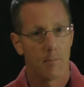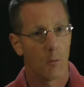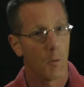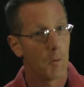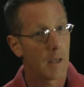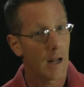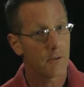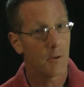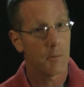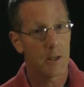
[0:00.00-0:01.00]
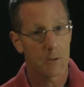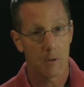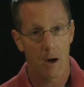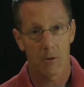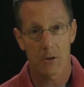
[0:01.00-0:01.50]
But when we got to the place
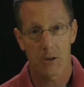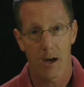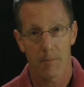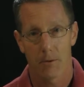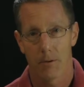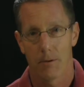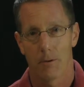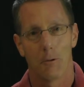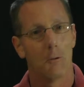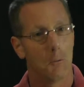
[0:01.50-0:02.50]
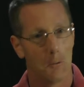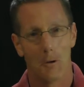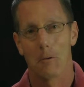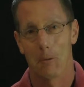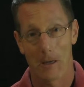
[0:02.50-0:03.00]
we always stopped,
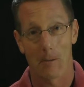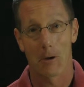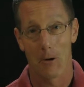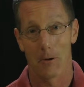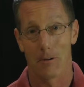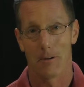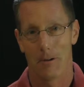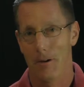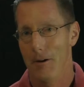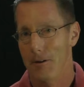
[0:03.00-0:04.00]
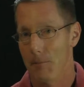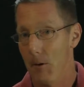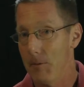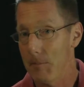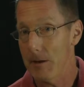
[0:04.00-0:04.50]
we kept going. The
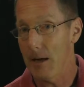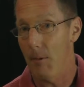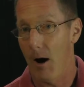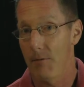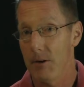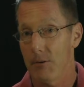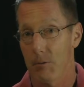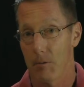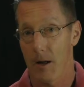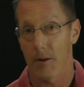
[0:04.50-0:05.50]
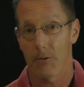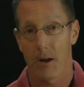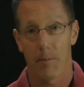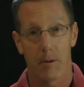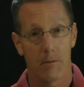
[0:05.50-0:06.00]
moment it became obvious we were not
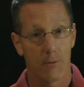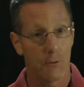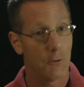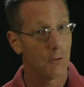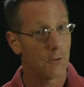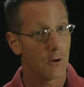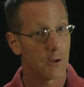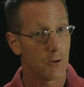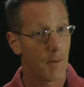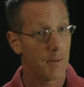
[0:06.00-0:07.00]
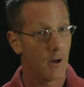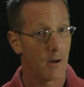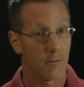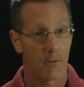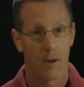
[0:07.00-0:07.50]
stopping, students started dropping
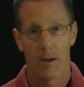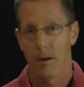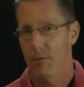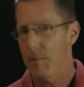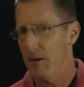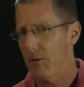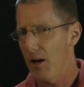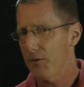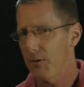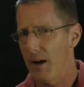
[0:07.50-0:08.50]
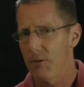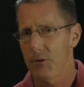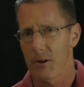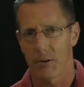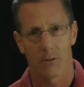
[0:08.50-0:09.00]
off. We may have lost 5 or
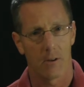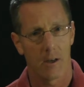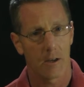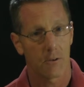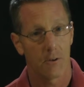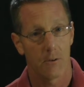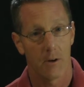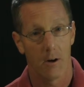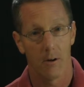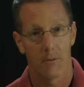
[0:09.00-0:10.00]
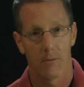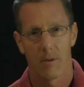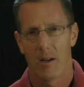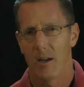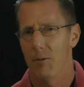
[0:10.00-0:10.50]
6 in the next 100 yards.
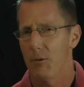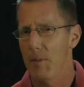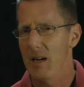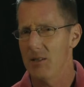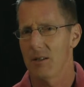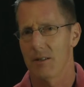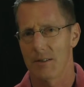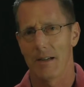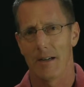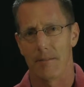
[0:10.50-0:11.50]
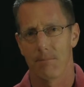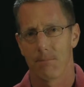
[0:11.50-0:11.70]
It was amazing and sad.